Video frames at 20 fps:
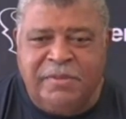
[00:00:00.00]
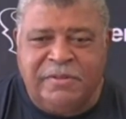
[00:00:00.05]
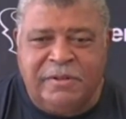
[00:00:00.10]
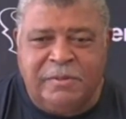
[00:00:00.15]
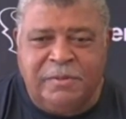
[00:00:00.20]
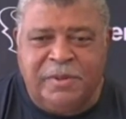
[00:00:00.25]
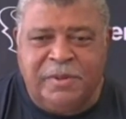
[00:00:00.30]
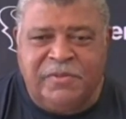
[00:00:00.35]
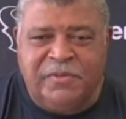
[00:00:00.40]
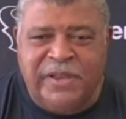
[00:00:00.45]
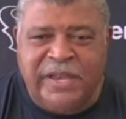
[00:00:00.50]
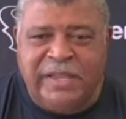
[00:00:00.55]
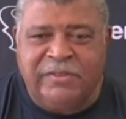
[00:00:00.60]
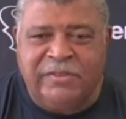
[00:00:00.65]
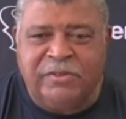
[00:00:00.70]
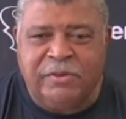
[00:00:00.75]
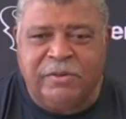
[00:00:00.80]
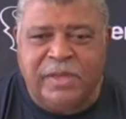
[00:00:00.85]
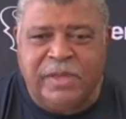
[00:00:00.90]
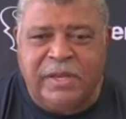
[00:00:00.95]
a little bit
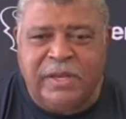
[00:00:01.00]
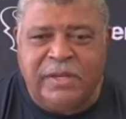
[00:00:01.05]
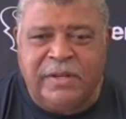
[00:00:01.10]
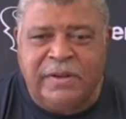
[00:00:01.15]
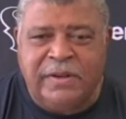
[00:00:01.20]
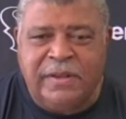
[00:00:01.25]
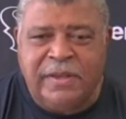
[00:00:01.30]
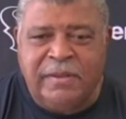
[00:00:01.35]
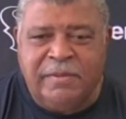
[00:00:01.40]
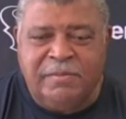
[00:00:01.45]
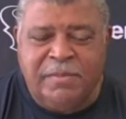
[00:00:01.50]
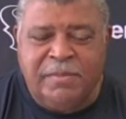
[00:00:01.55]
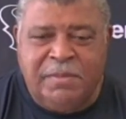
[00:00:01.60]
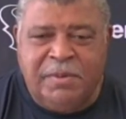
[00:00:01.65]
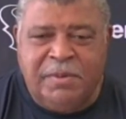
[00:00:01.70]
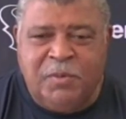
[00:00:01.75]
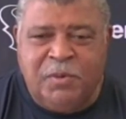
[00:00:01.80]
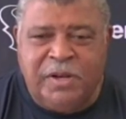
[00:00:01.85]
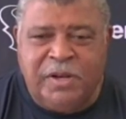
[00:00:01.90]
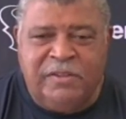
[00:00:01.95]
faster than
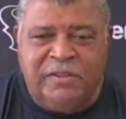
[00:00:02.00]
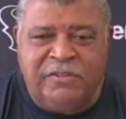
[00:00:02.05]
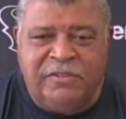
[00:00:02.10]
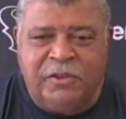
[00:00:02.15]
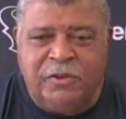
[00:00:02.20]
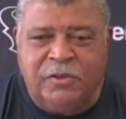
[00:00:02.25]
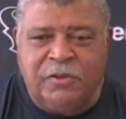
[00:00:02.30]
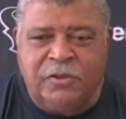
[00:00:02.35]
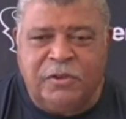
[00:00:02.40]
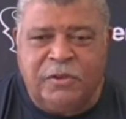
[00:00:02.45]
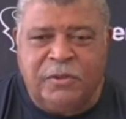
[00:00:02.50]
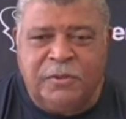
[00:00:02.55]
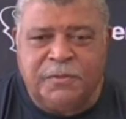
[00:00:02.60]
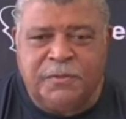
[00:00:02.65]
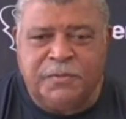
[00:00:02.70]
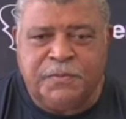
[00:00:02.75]
maybe what he's used to.